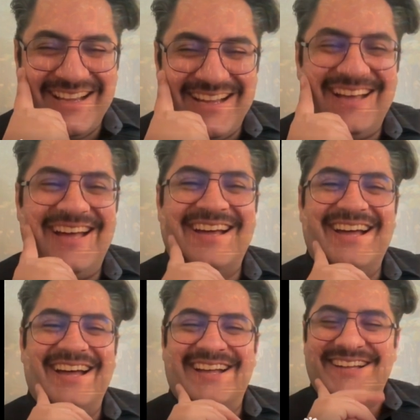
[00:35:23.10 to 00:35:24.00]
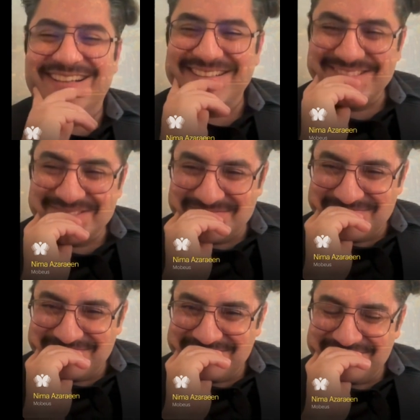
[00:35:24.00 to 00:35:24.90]

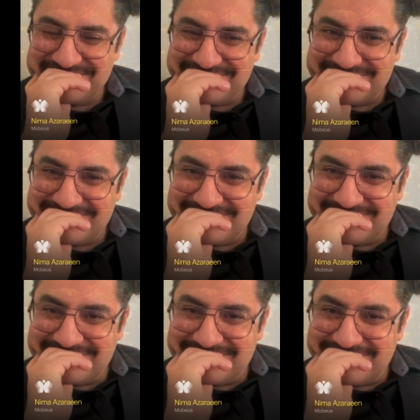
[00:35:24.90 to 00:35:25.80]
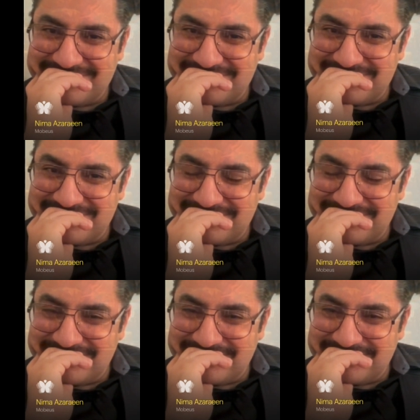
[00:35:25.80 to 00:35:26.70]

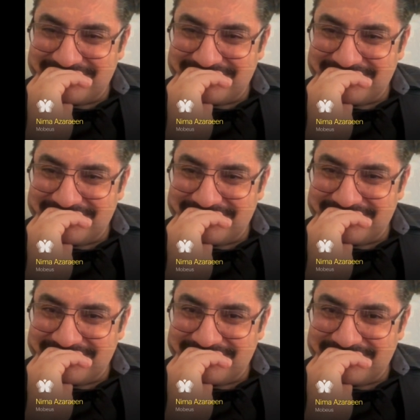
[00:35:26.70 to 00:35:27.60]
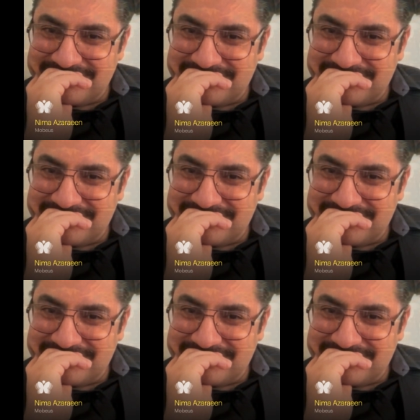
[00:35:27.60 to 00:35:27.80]
[no speech]